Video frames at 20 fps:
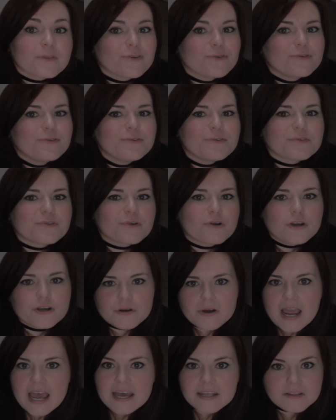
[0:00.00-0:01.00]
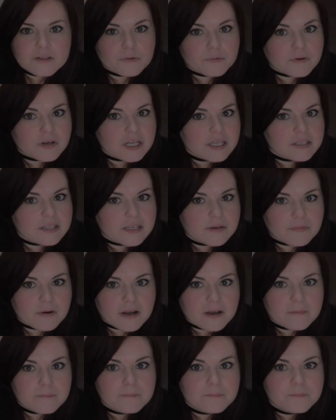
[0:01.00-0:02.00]
Ooh, throw your hat in the ring,
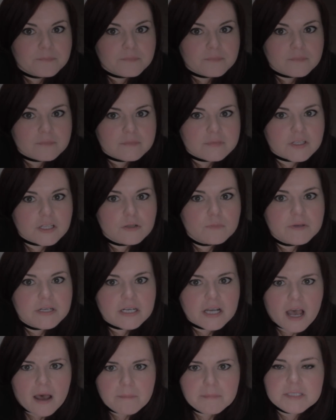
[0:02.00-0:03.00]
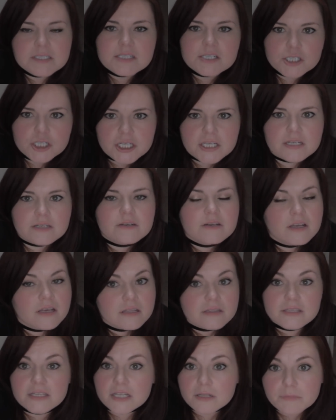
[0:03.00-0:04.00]
Libra. Little bit of competition.
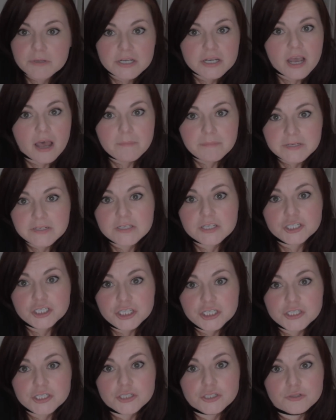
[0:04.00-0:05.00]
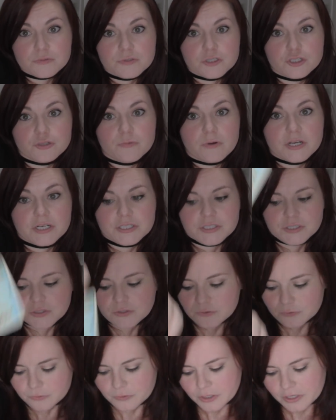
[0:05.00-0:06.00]
Little bit of competition to do what you want to
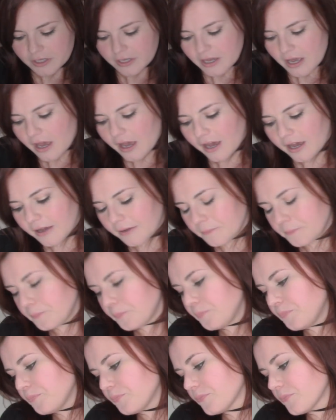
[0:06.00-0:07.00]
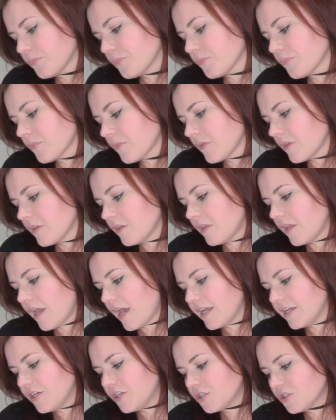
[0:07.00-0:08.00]
do. And
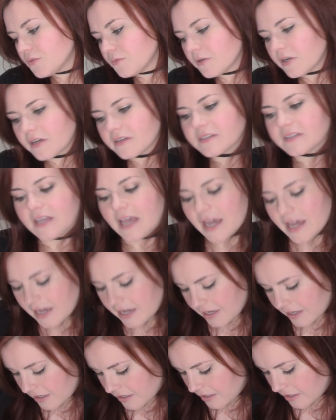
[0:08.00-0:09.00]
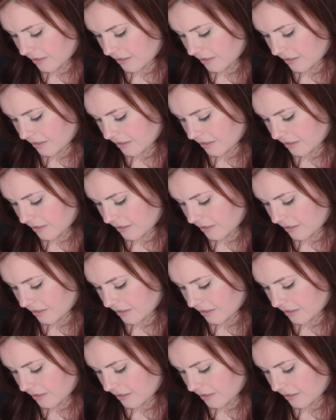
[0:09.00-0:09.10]
here's what I'll say.